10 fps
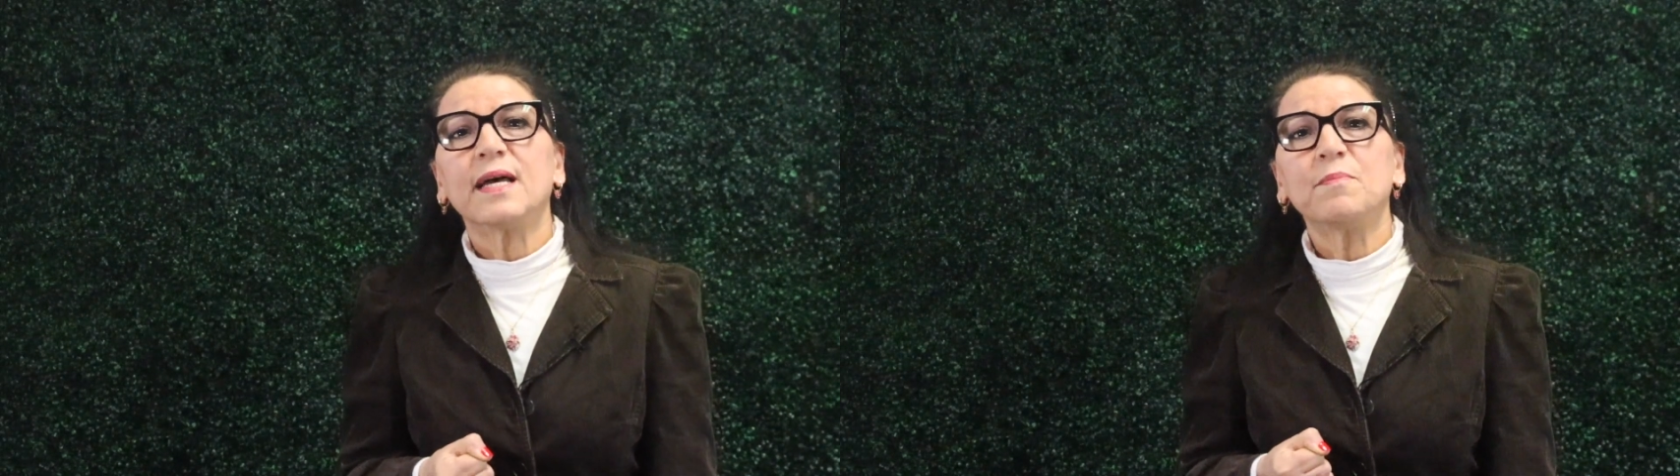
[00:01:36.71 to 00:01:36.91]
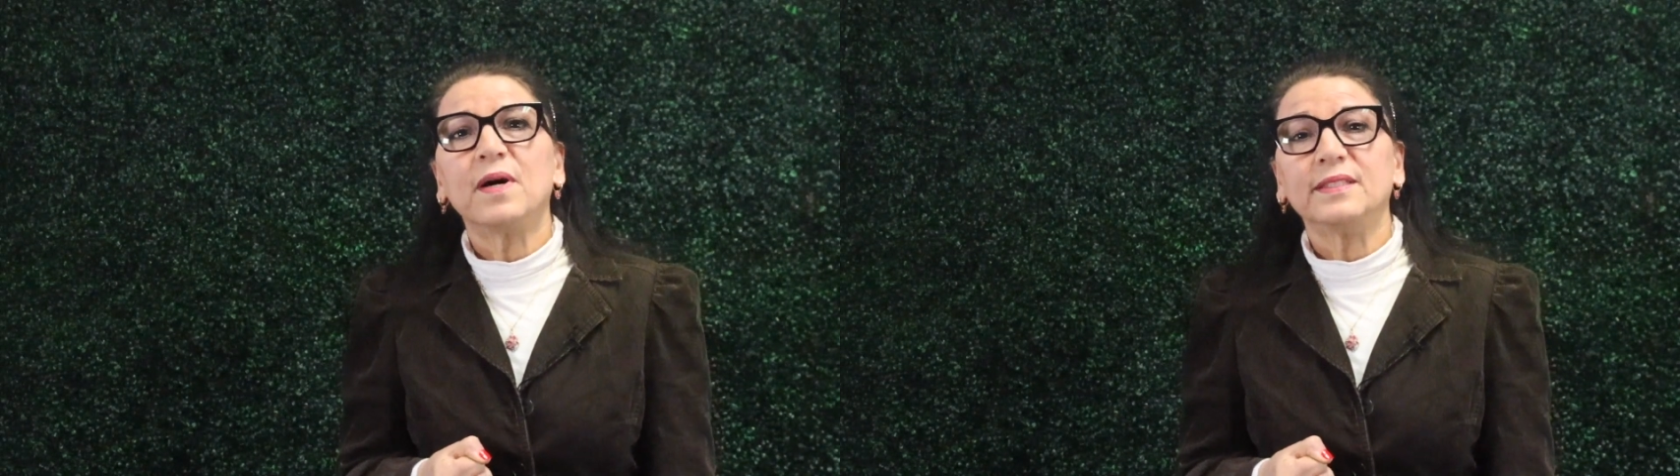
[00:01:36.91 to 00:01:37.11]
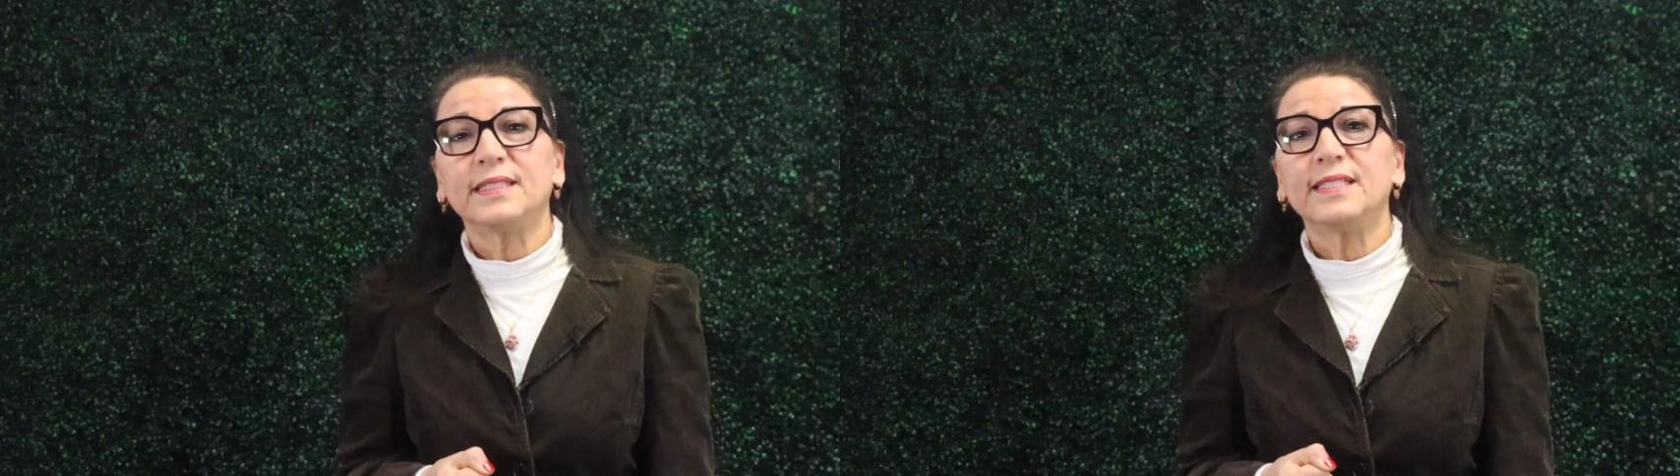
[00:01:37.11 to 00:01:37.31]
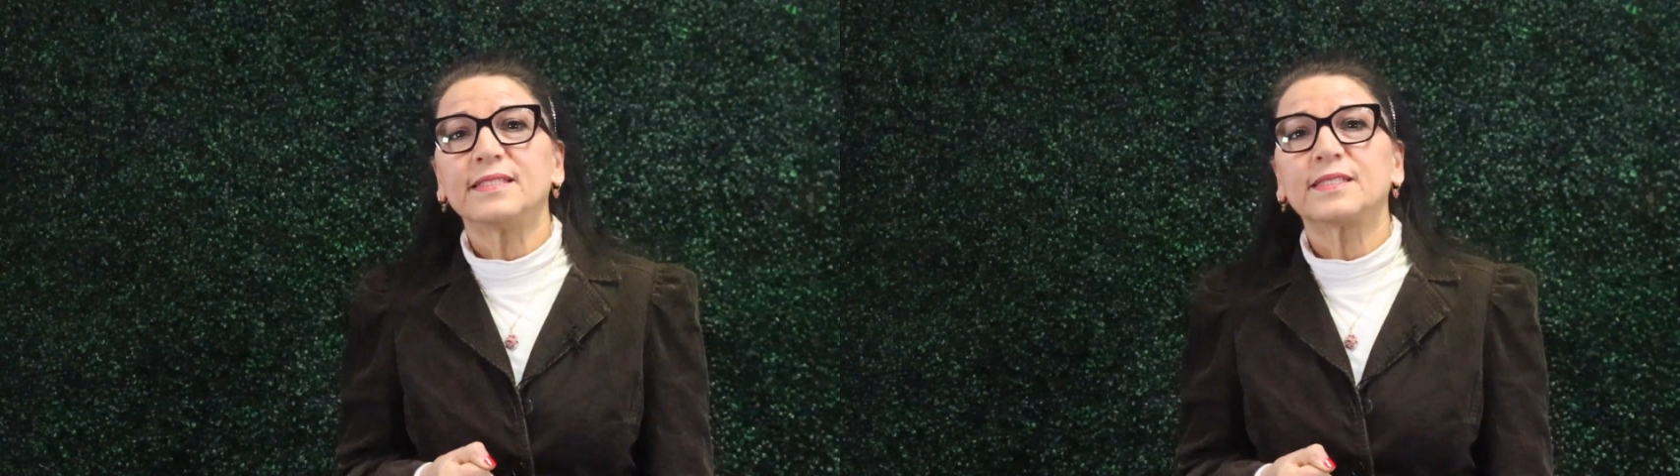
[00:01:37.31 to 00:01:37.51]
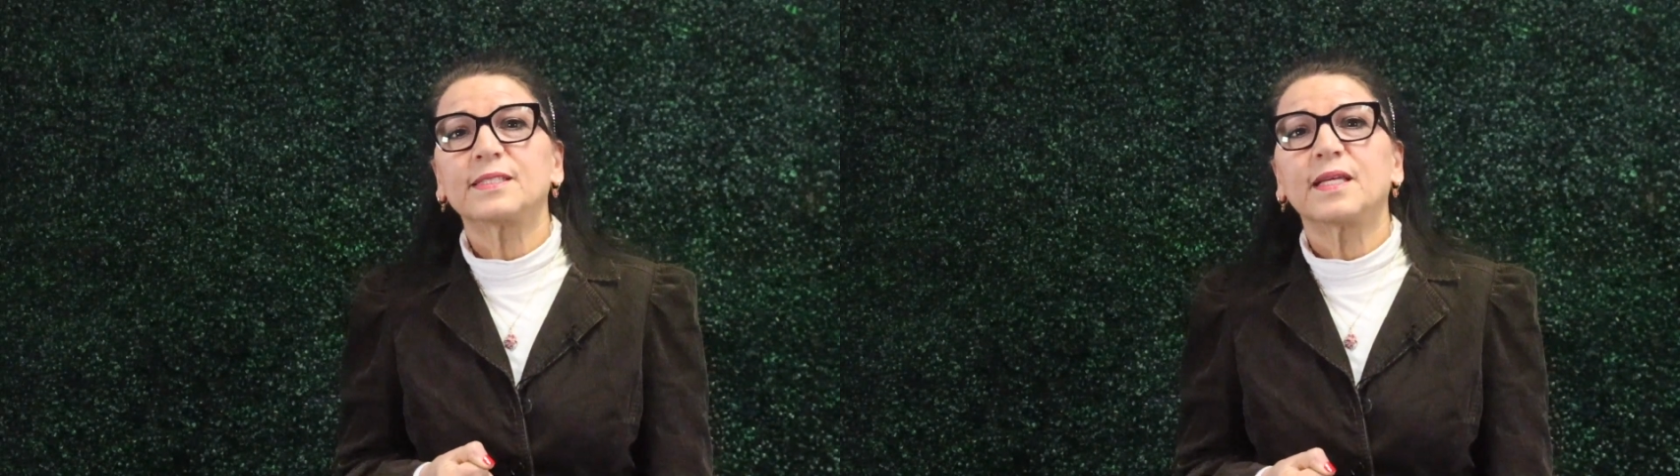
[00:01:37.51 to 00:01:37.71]

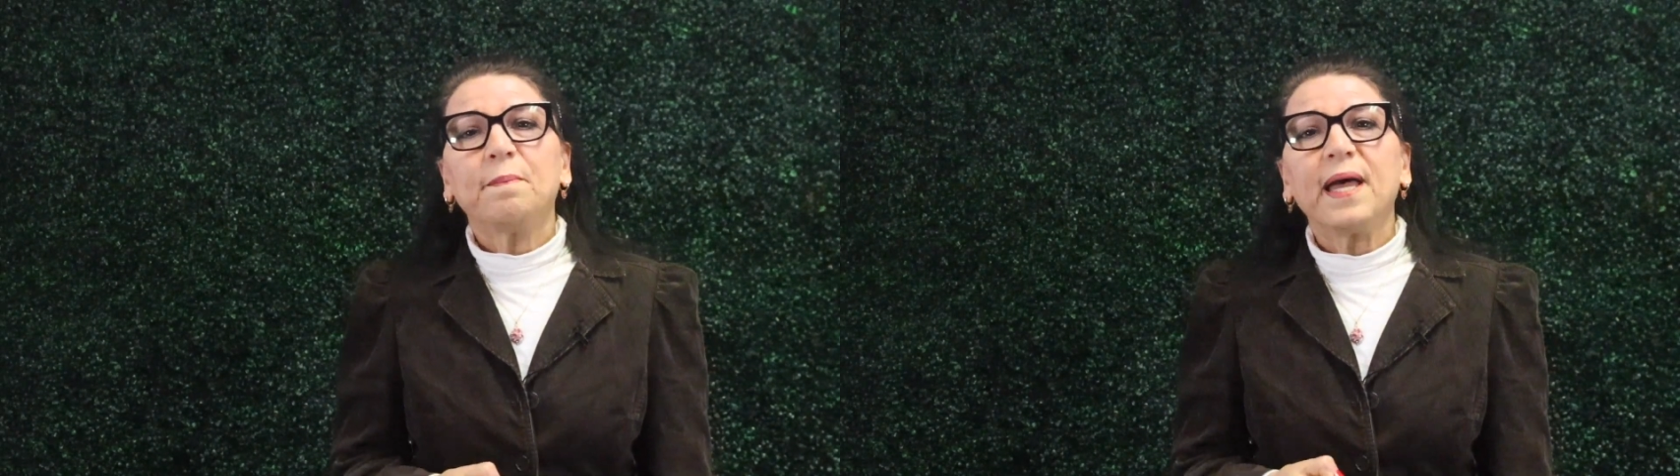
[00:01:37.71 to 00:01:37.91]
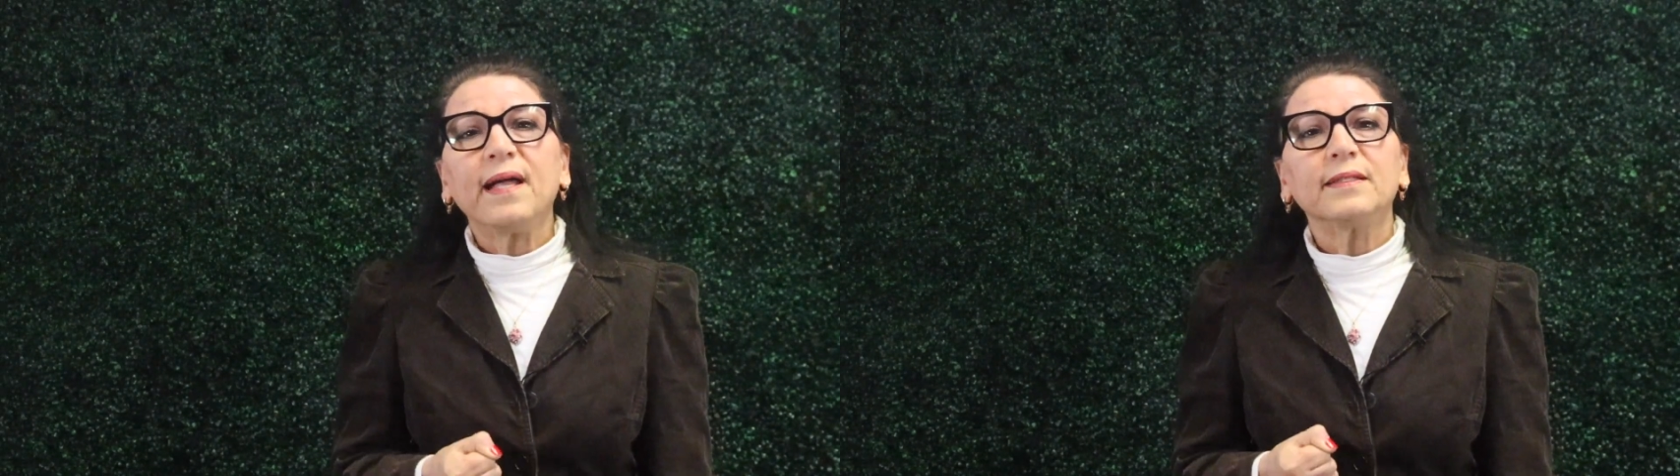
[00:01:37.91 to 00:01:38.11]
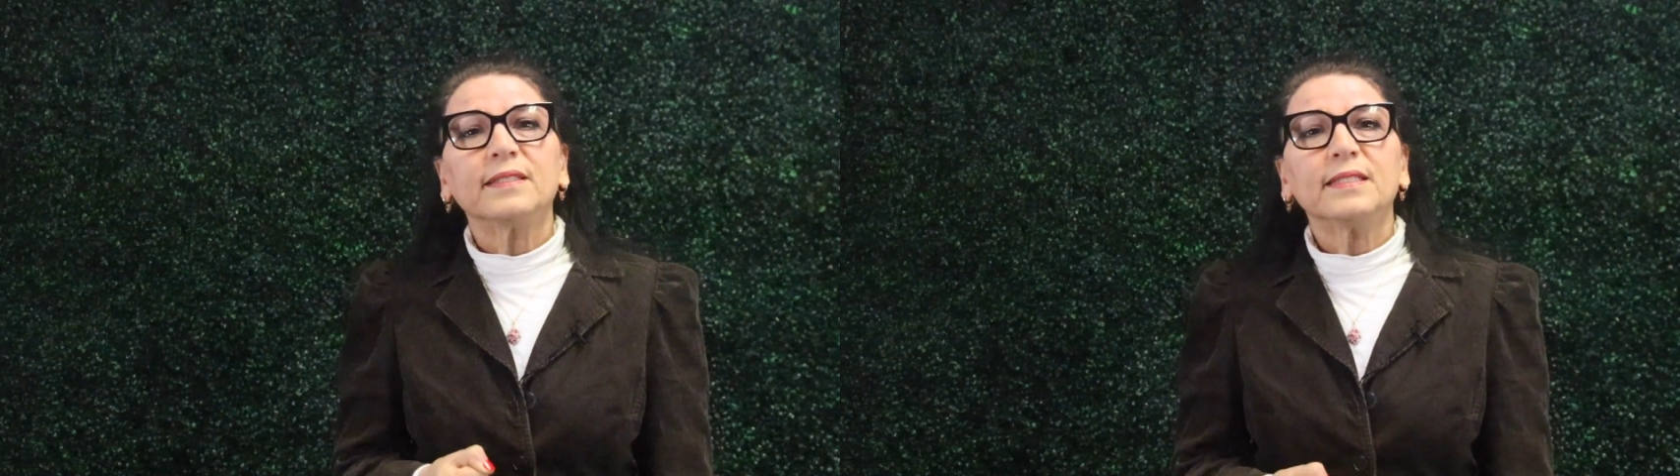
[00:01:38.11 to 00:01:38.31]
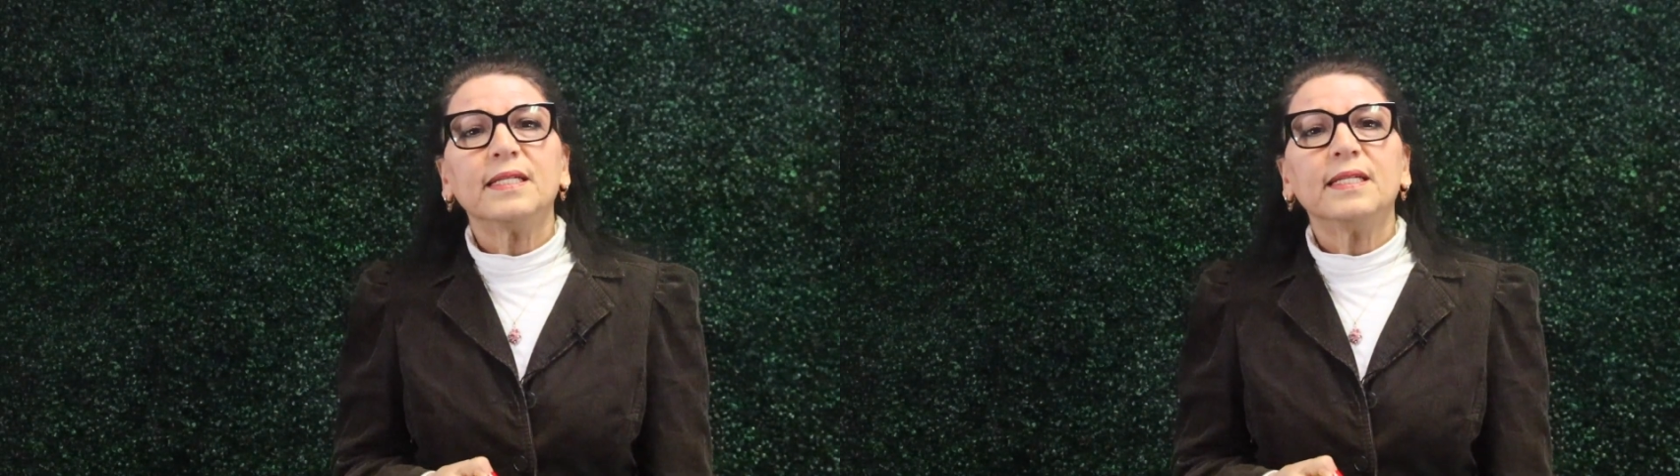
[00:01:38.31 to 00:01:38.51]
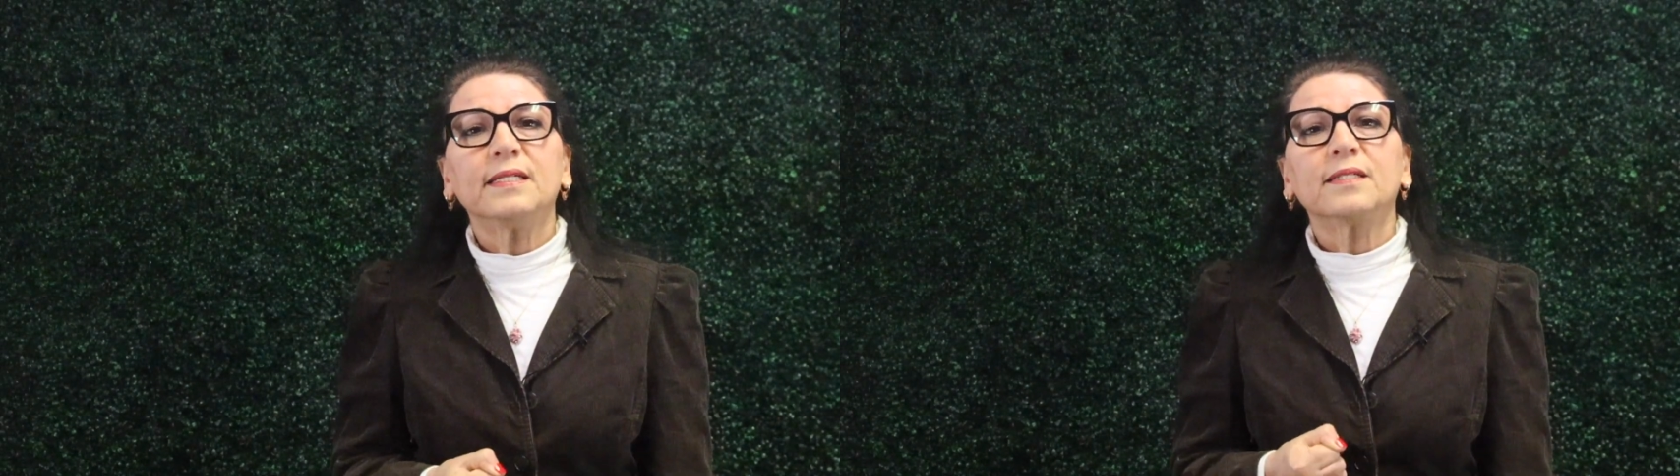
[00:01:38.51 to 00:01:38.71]
abundance paled
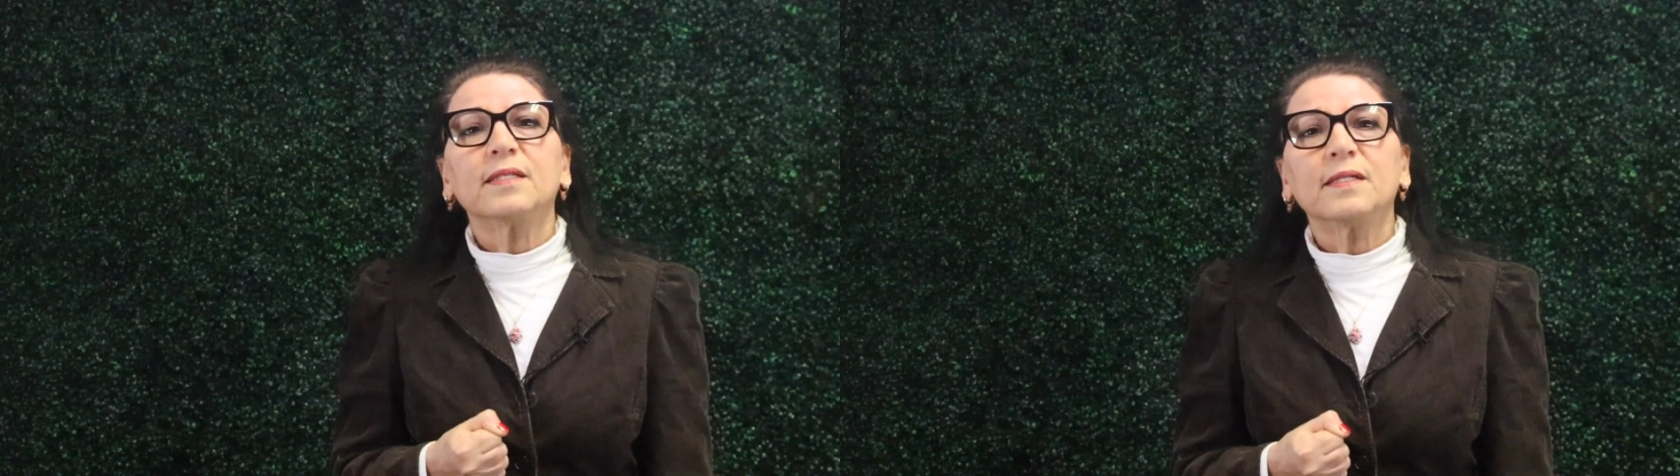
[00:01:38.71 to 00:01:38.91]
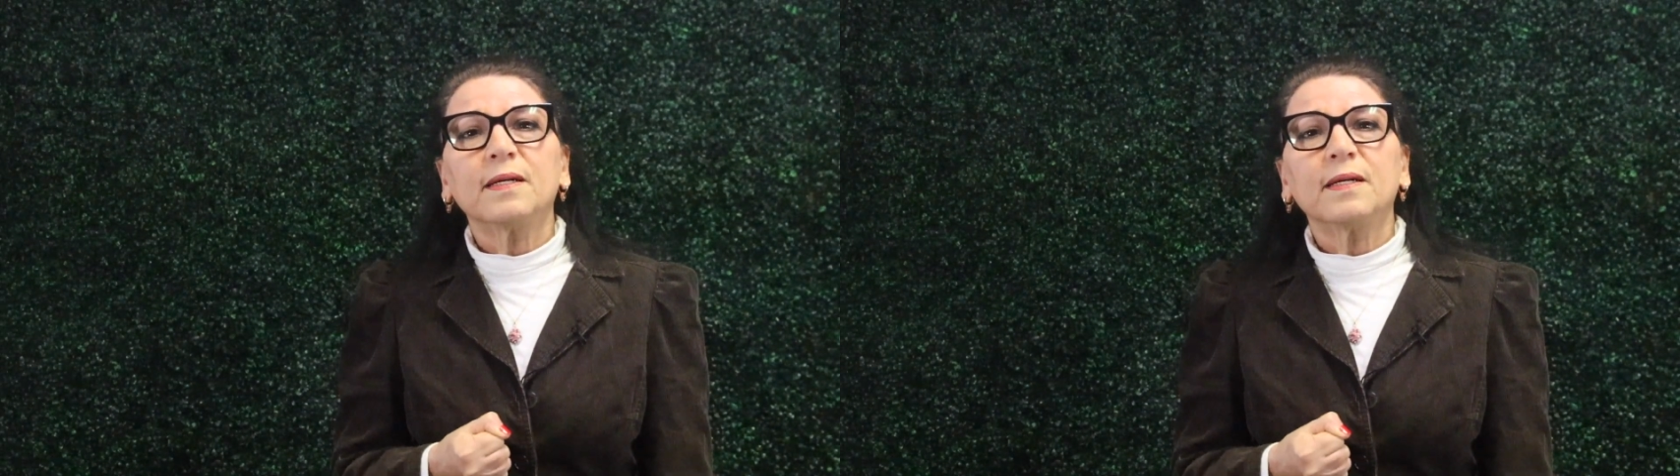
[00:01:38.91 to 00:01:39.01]
in